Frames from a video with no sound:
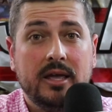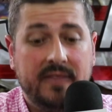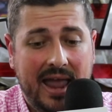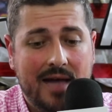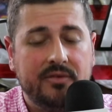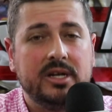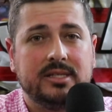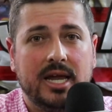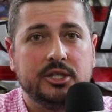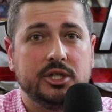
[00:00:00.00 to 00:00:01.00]
They have an
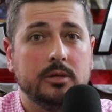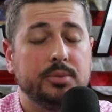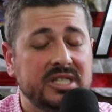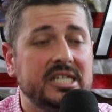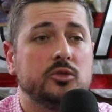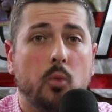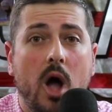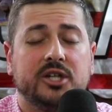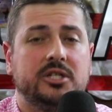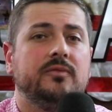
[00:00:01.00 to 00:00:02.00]
intention. Please
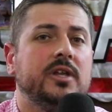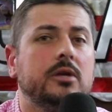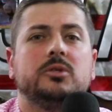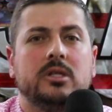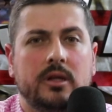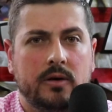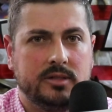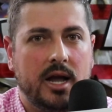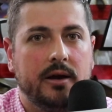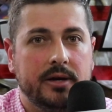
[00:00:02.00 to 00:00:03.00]
watch the videos in their
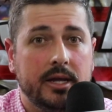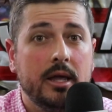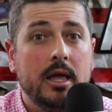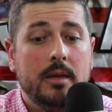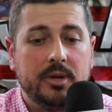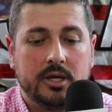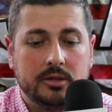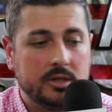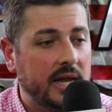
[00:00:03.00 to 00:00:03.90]
entirety because,